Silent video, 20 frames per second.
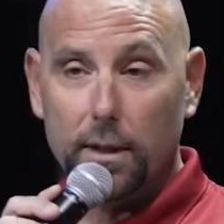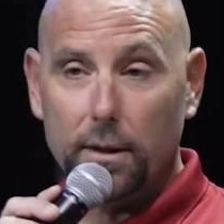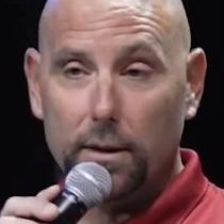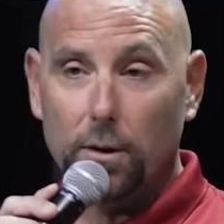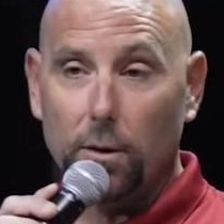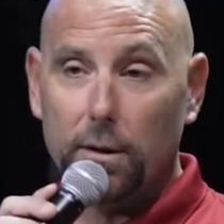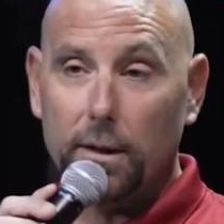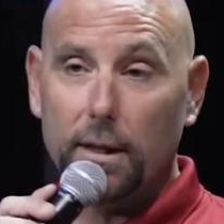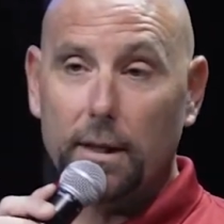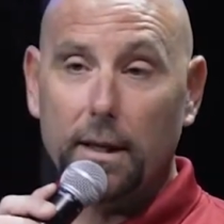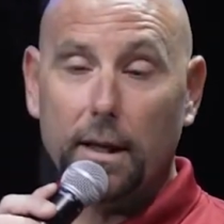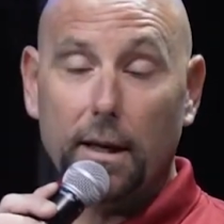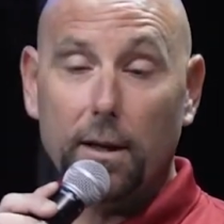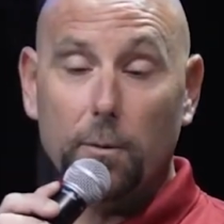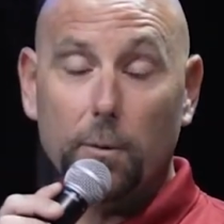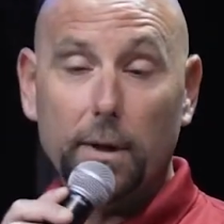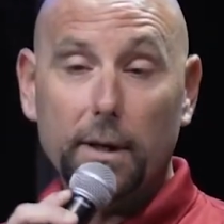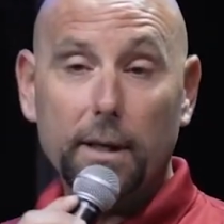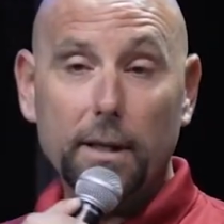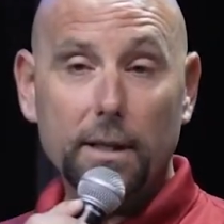nothing that
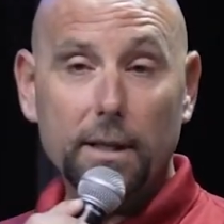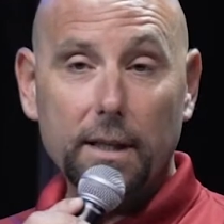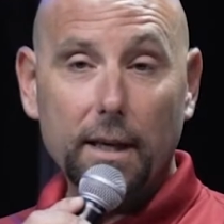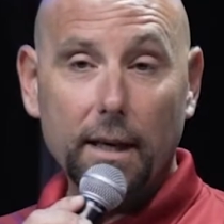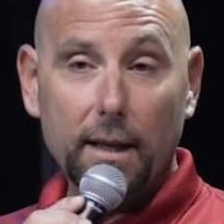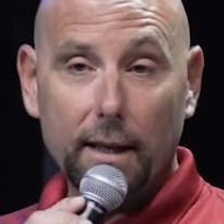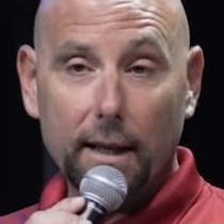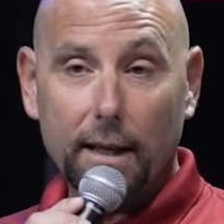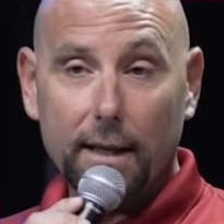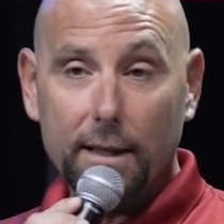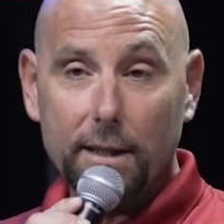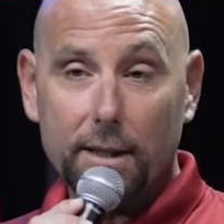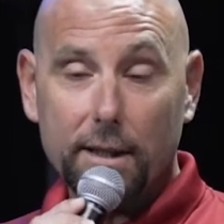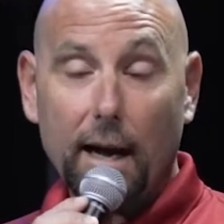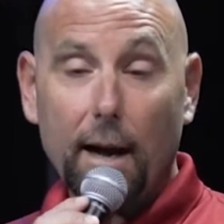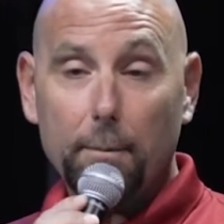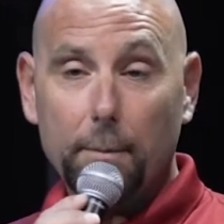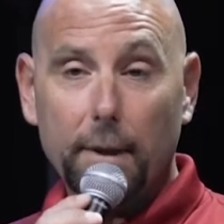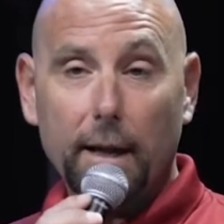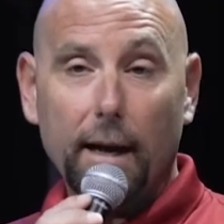anyone can say that can
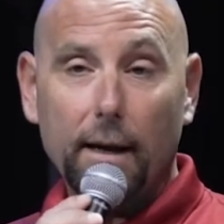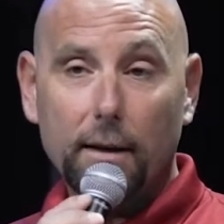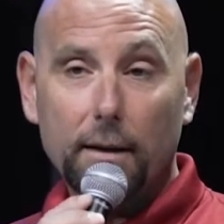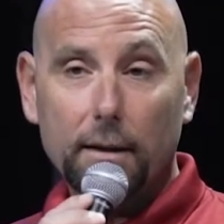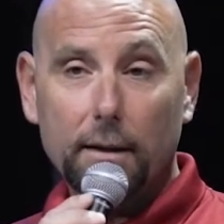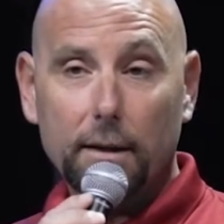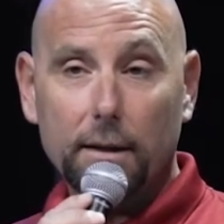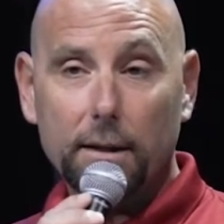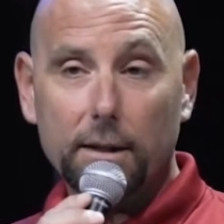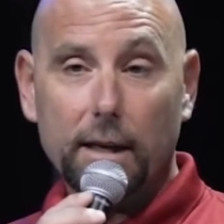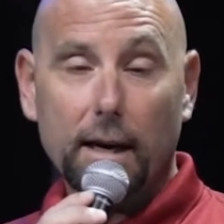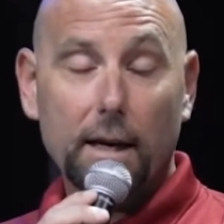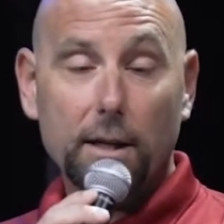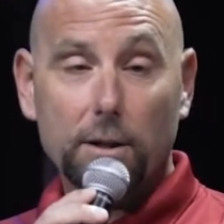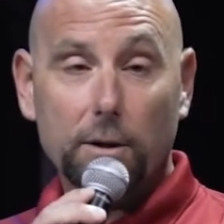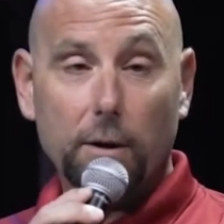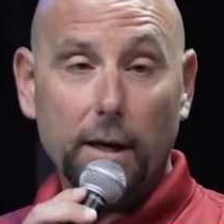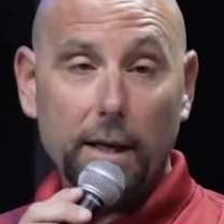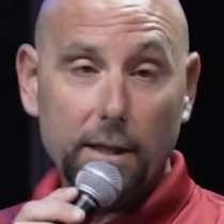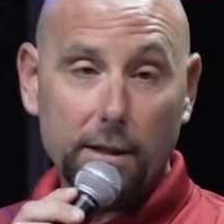stop that because
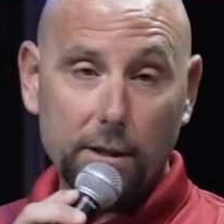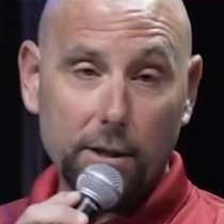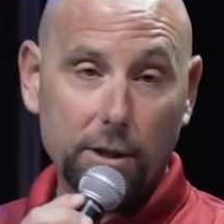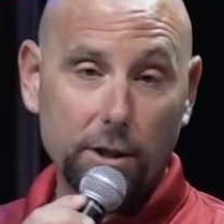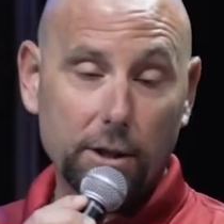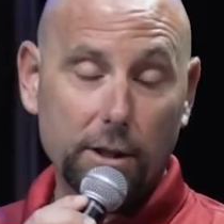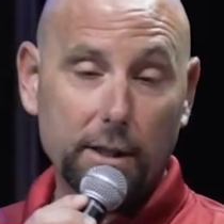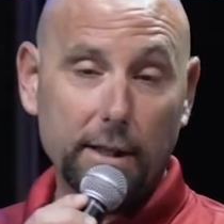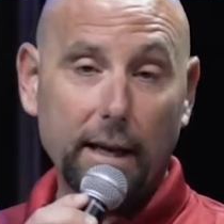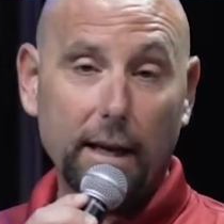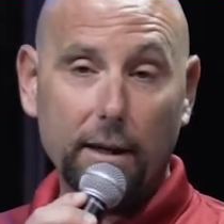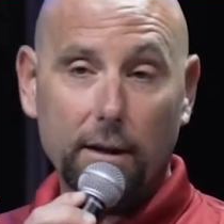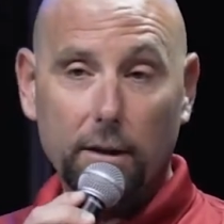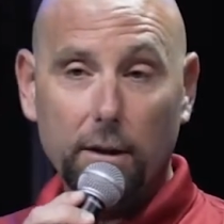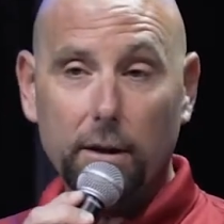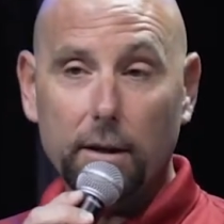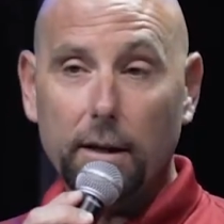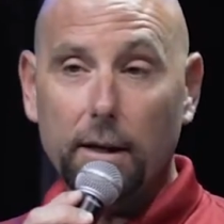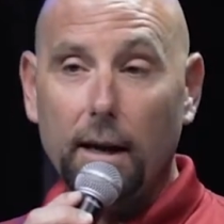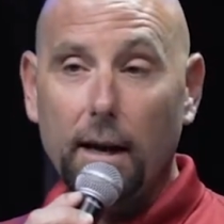God's grace is just that
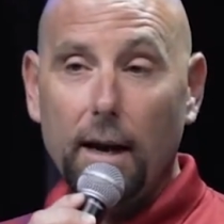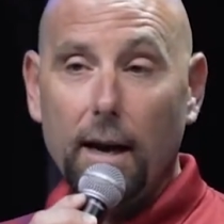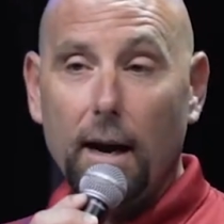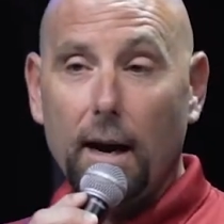good.